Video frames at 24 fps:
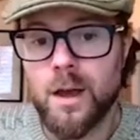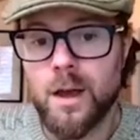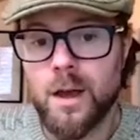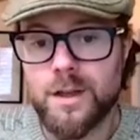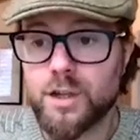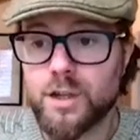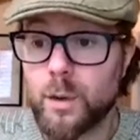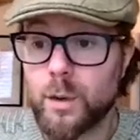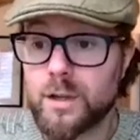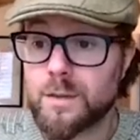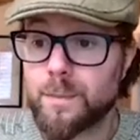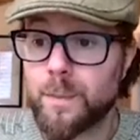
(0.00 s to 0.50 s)

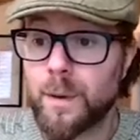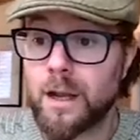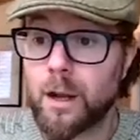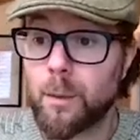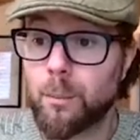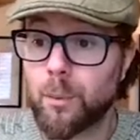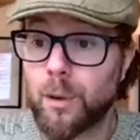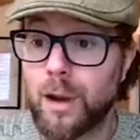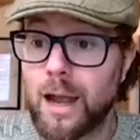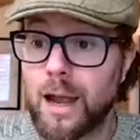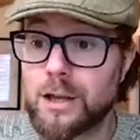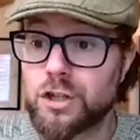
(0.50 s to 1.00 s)
So it's been a
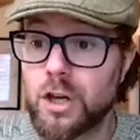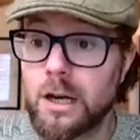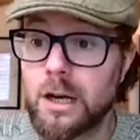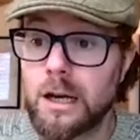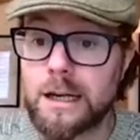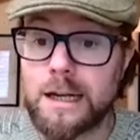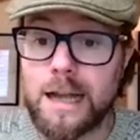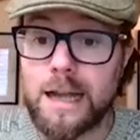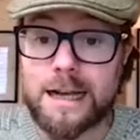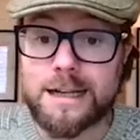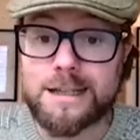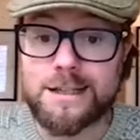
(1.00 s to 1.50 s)

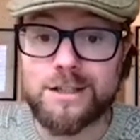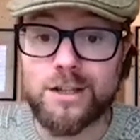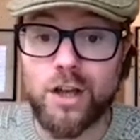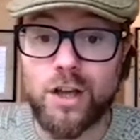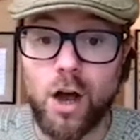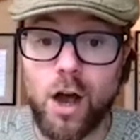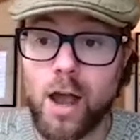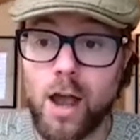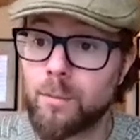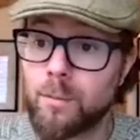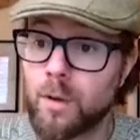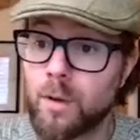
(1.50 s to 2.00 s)
pleasure. Next
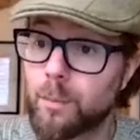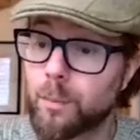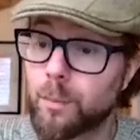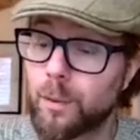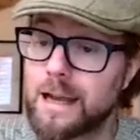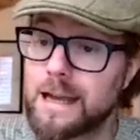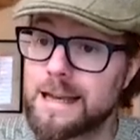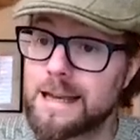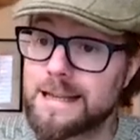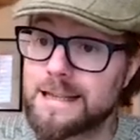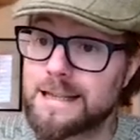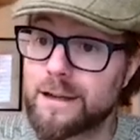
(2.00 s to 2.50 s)
time,
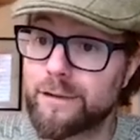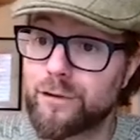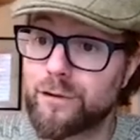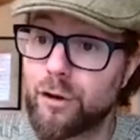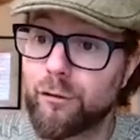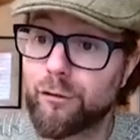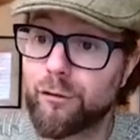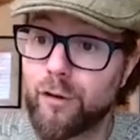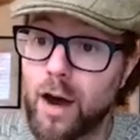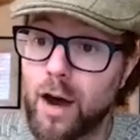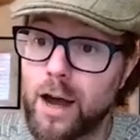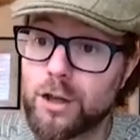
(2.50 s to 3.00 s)
please, if you
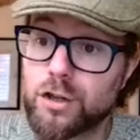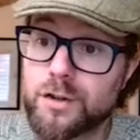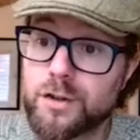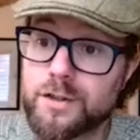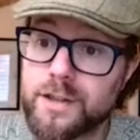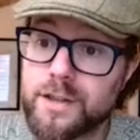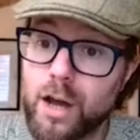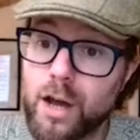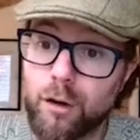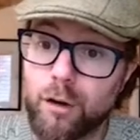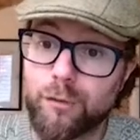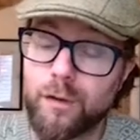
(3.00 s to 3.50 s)
find
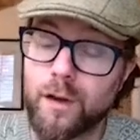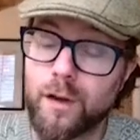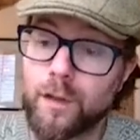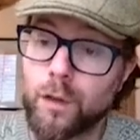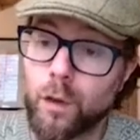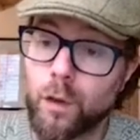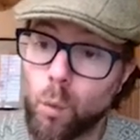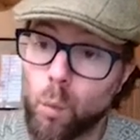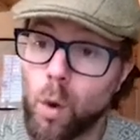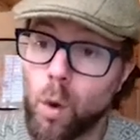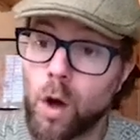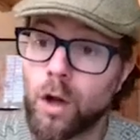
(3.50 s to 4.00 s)
yourself in
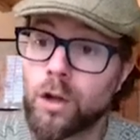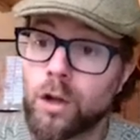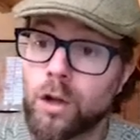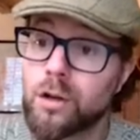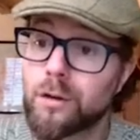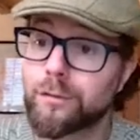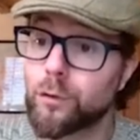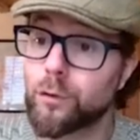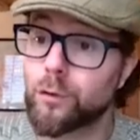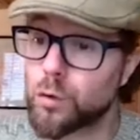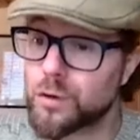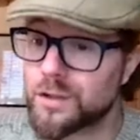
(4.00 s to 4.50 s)
the
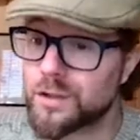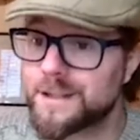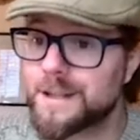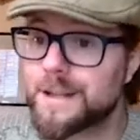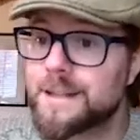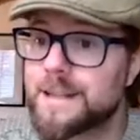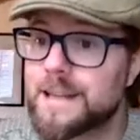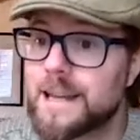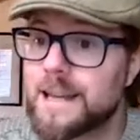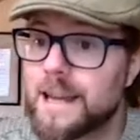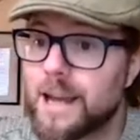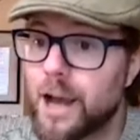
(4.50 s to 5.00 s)
wonderful
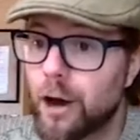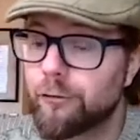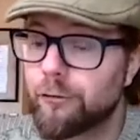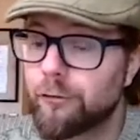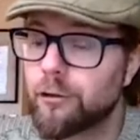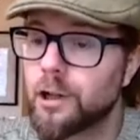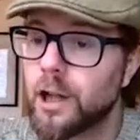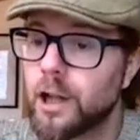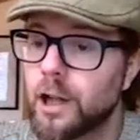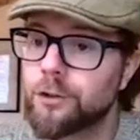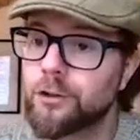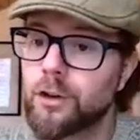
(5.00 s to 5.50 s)
city of
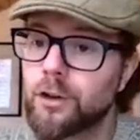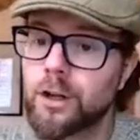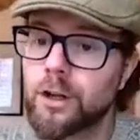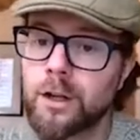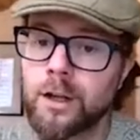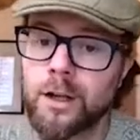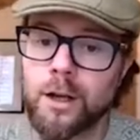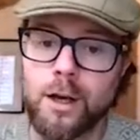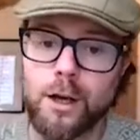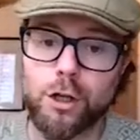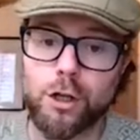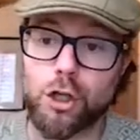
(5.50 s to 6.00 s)
London,
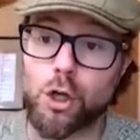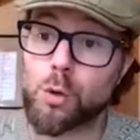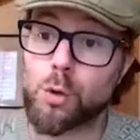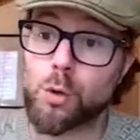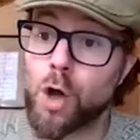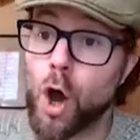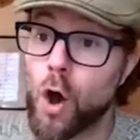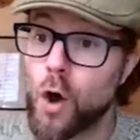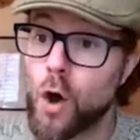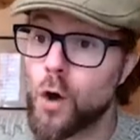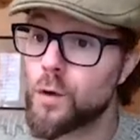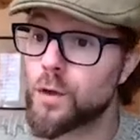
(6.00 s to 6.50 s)
you
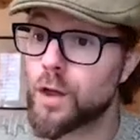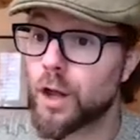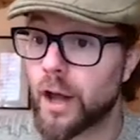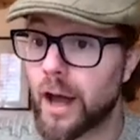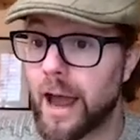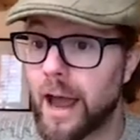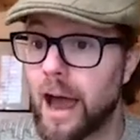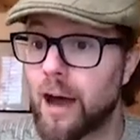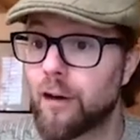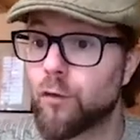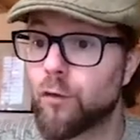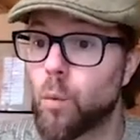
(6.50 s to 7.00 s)
know that I
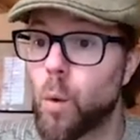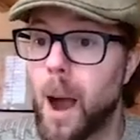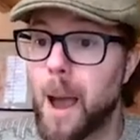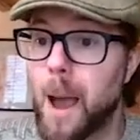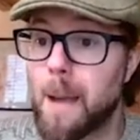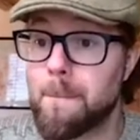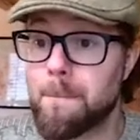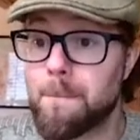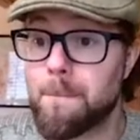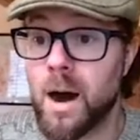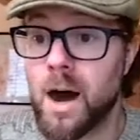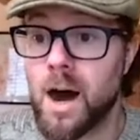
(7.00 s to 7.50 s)
have
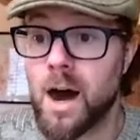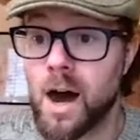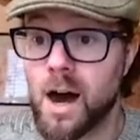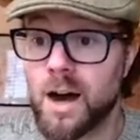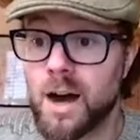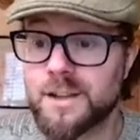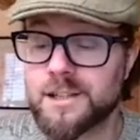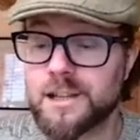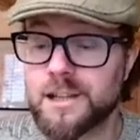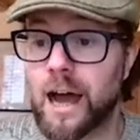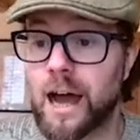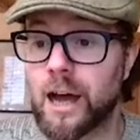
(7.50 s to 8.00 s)
wine
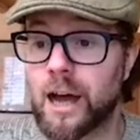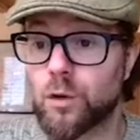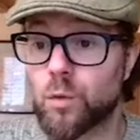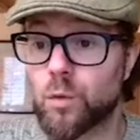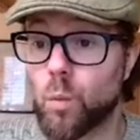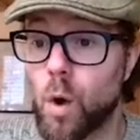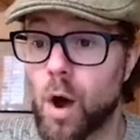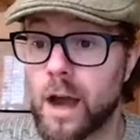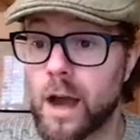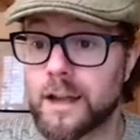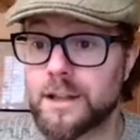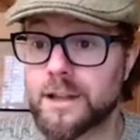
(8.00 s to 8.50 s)
bars and
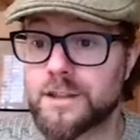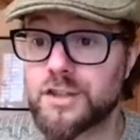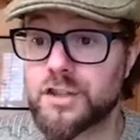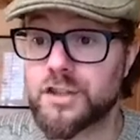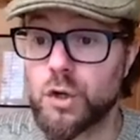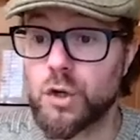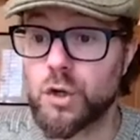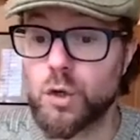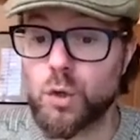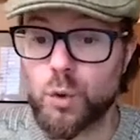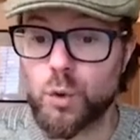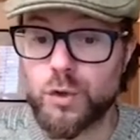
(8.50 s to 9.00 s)
wine
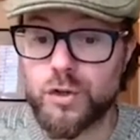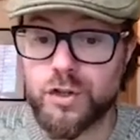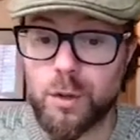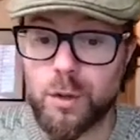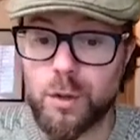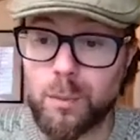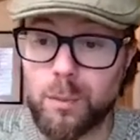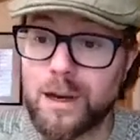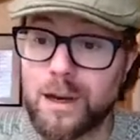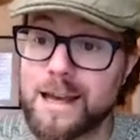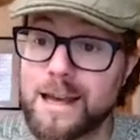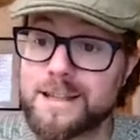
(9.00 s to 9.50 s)
schools, so
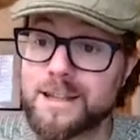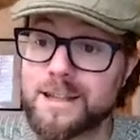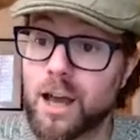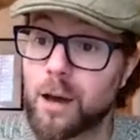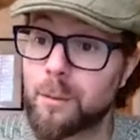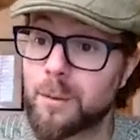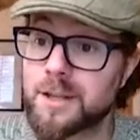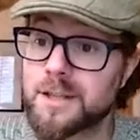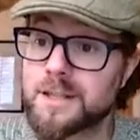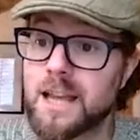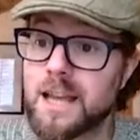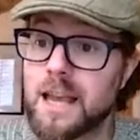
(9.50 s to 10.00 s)
please
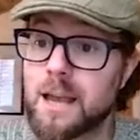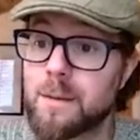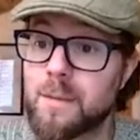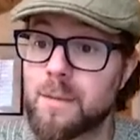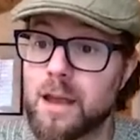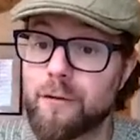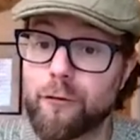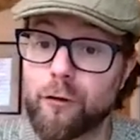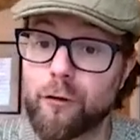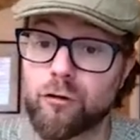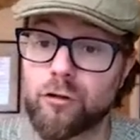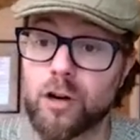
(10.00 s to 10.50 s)
come and see
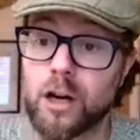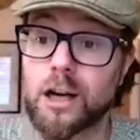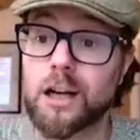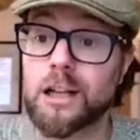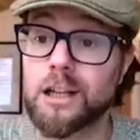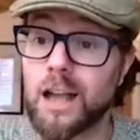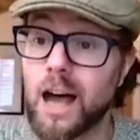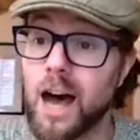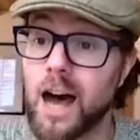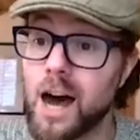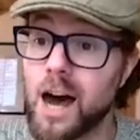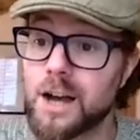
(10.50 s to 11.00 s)
me for a
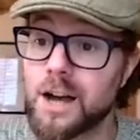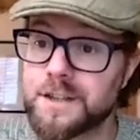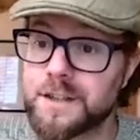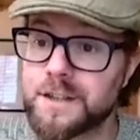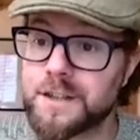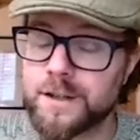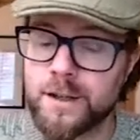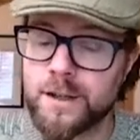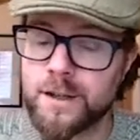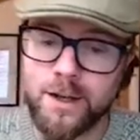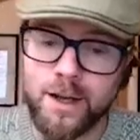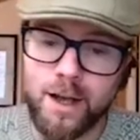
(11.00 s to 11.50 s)

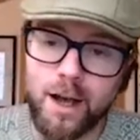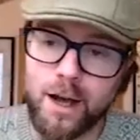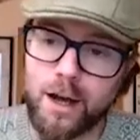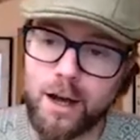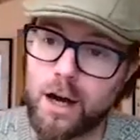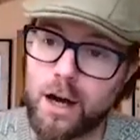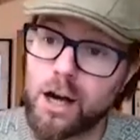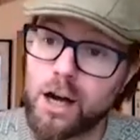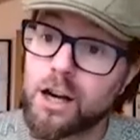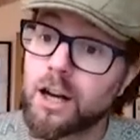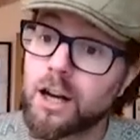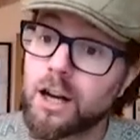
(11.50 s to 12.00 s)
class,
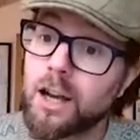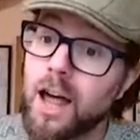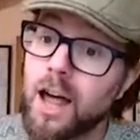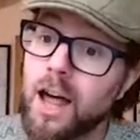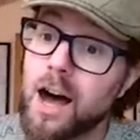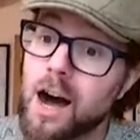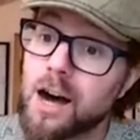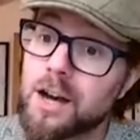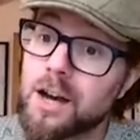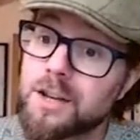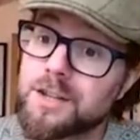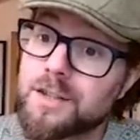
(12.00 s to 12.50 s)
a
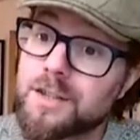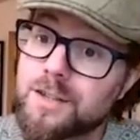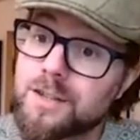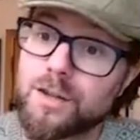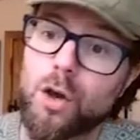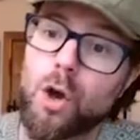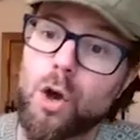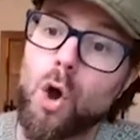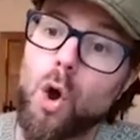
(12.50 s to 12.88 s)
glass,